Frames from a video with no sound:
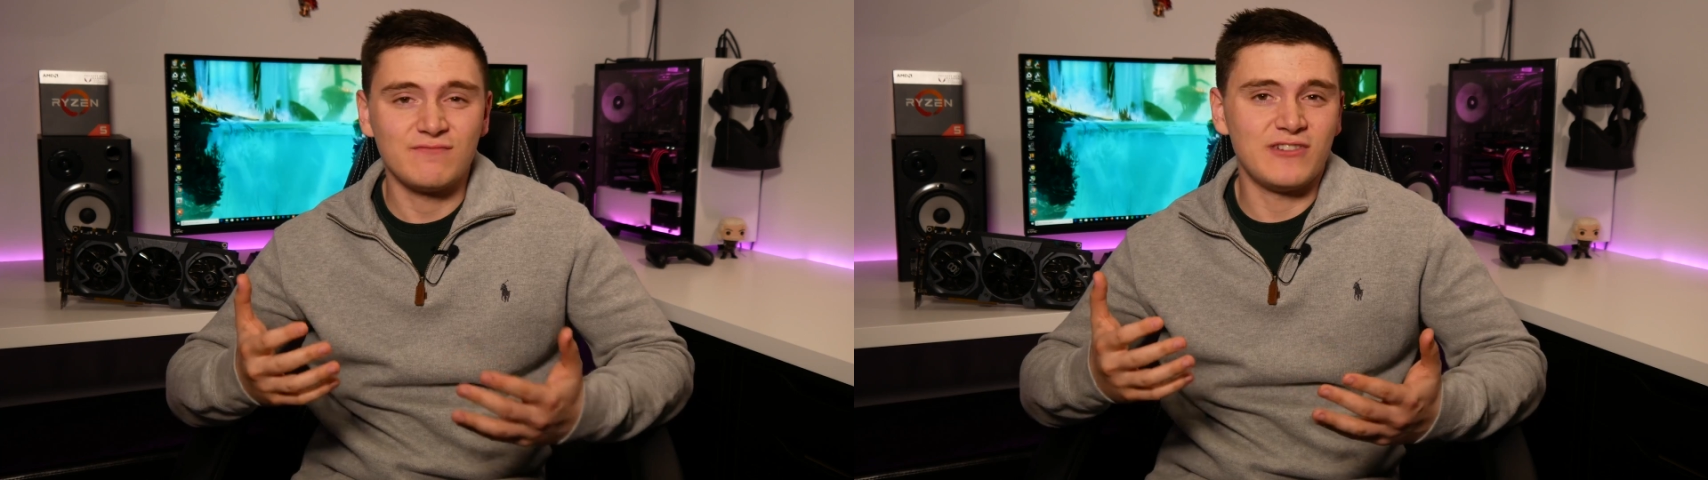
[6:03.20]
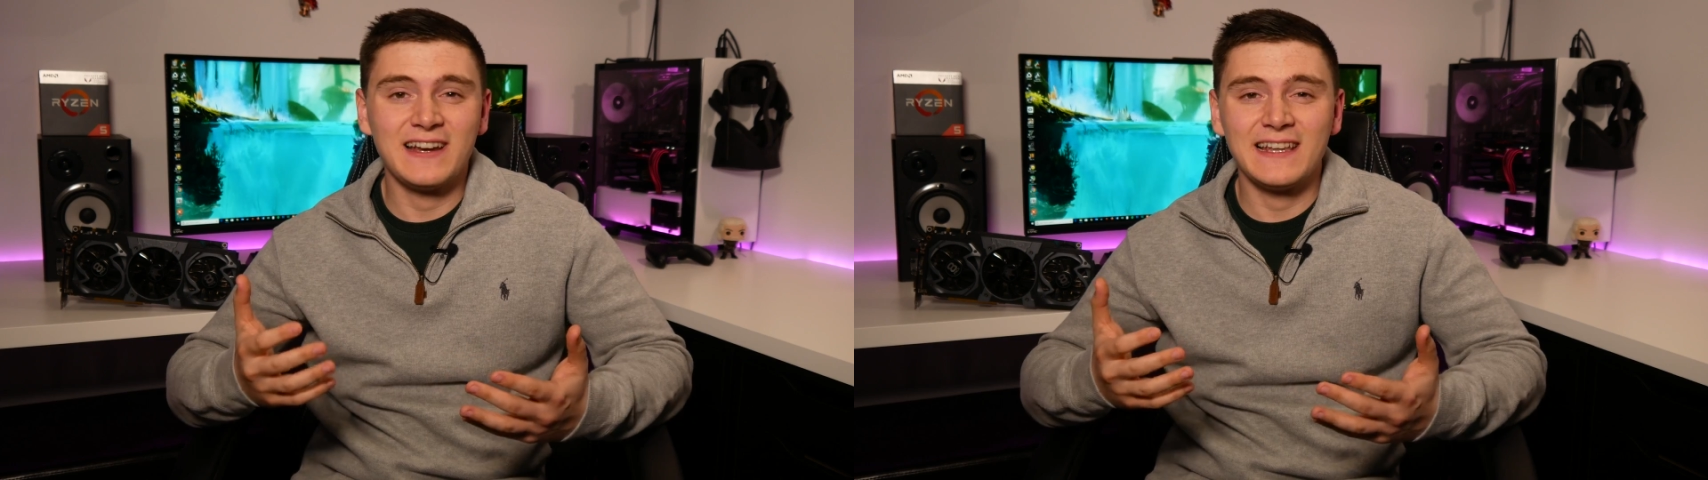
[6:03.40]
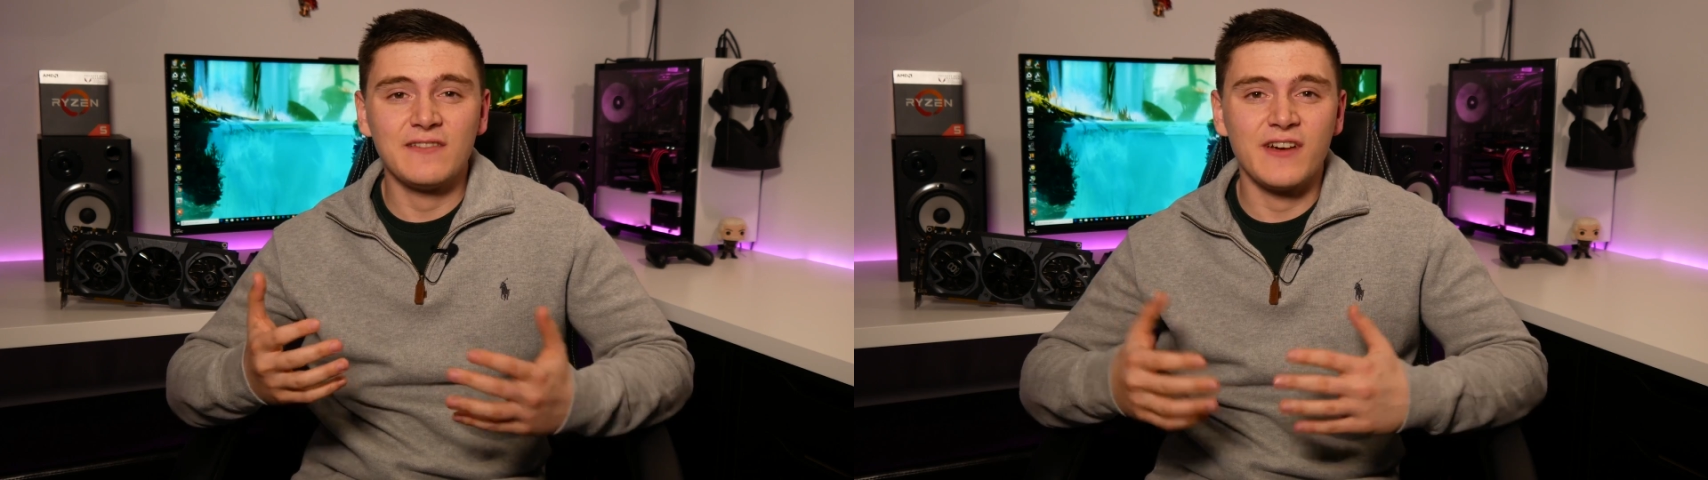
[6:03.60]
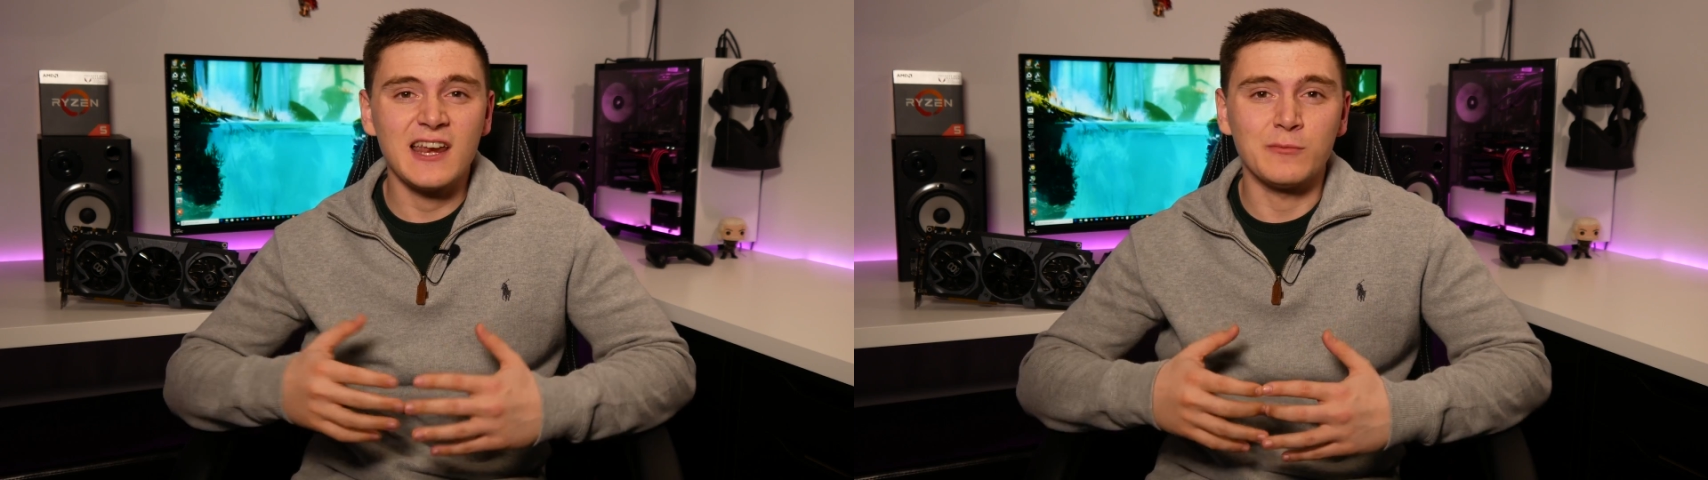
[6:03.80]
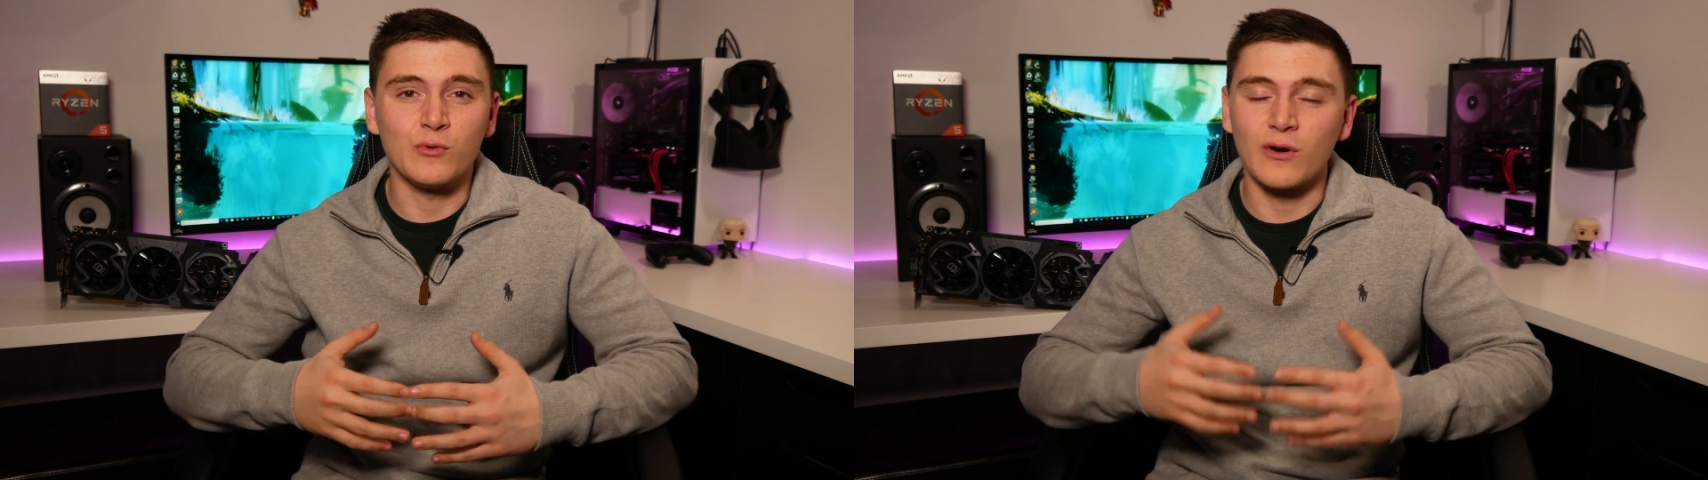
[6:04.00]
readily
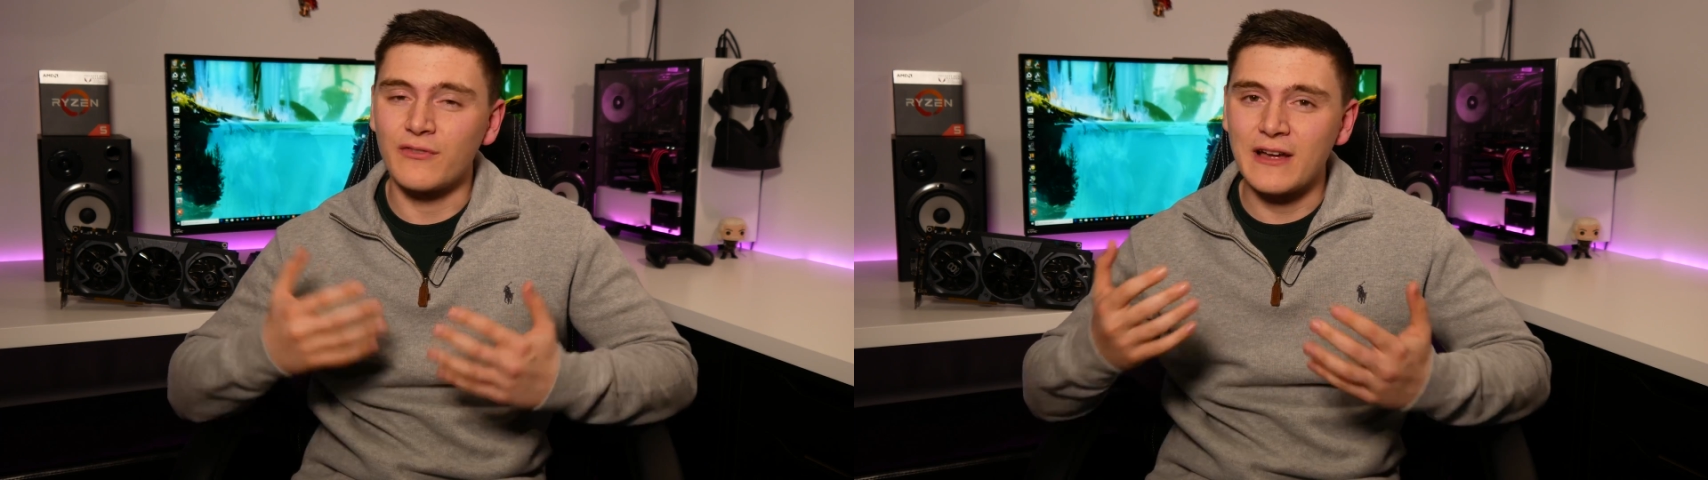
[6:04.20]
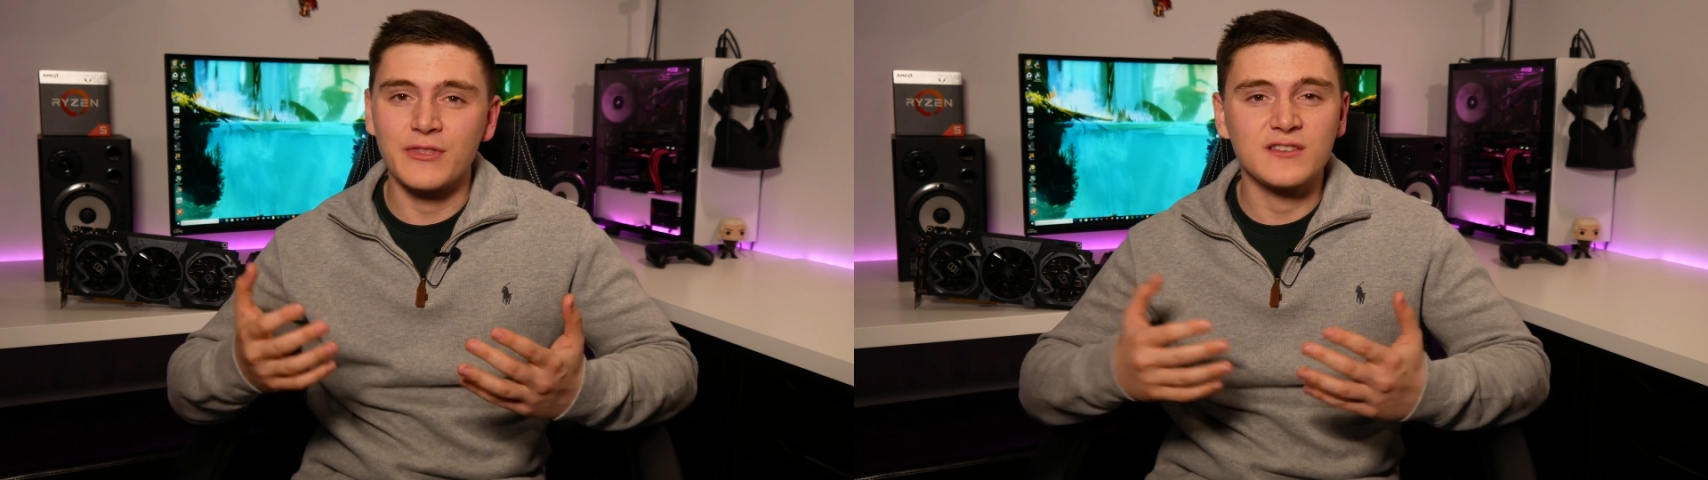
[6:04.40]
available around